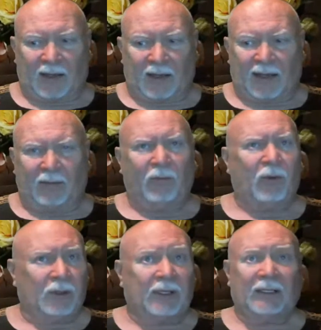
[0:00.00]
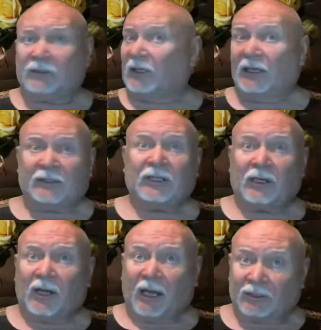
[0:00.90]
It's a
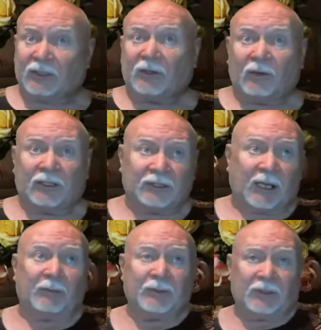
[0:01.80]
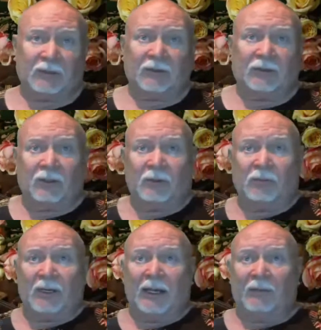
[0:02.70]
logical assumption to
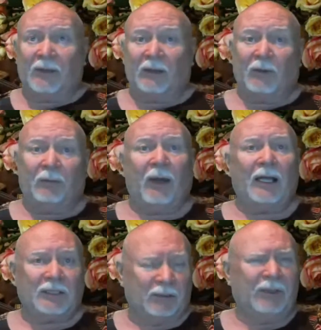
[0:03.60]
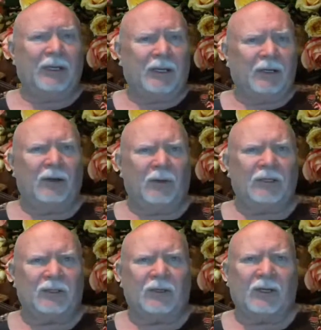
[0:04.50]
believe that we're possibly going to go
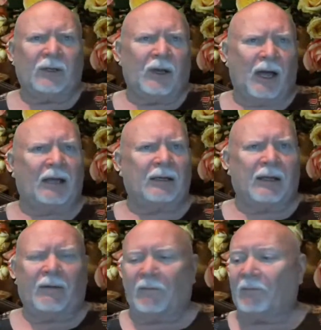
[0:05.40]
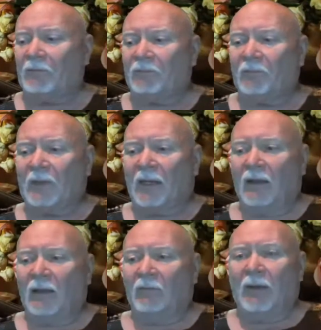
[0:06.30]
into another lockdown
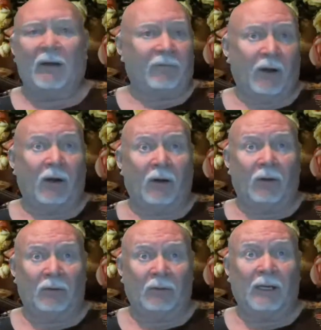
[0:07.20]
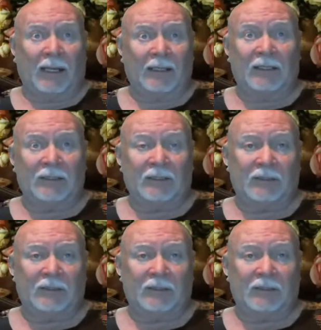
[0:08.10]
by fall latest.